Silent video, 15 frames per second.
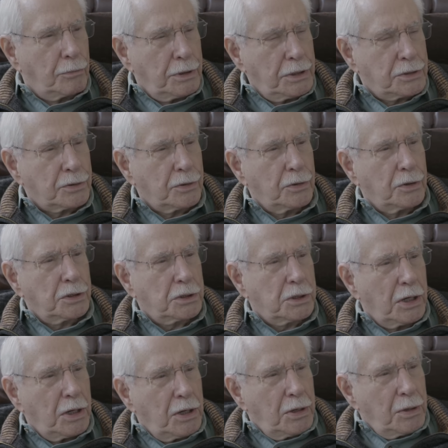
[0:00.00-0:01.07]
the
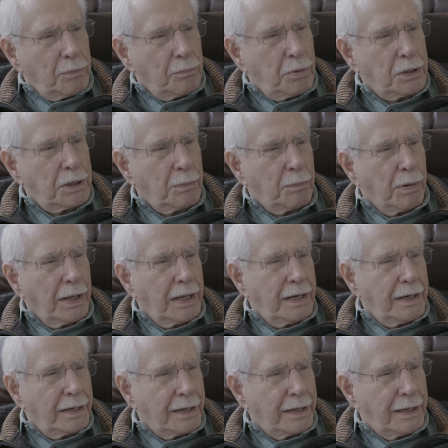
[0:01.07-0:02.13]
research, put the
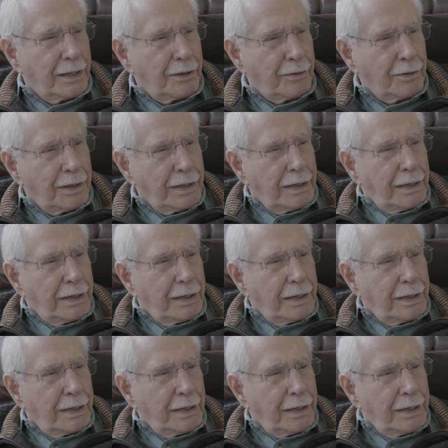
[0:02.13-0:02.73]
plan together.